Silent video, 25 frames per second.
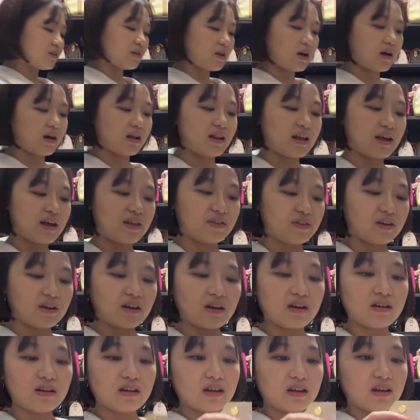
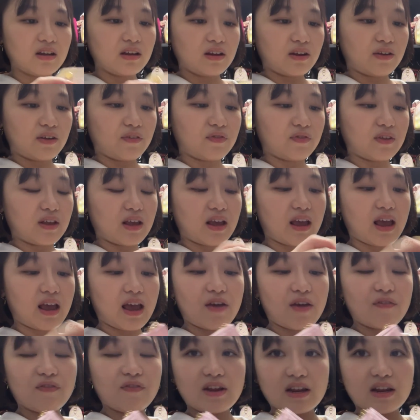leather, if they
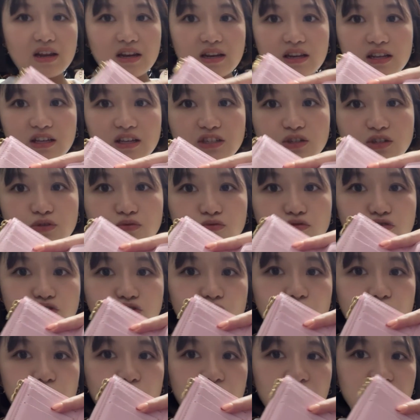have it in this
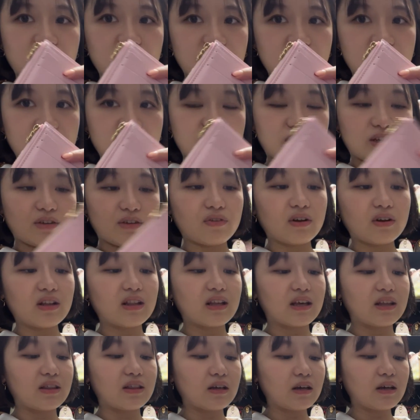usual wallet interior
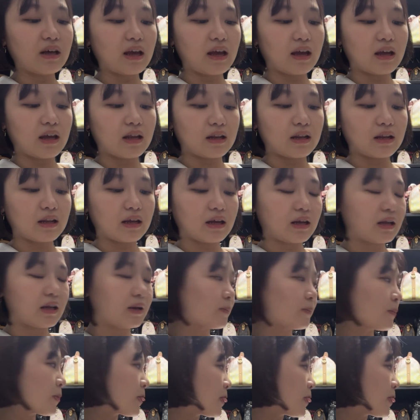leather, and then,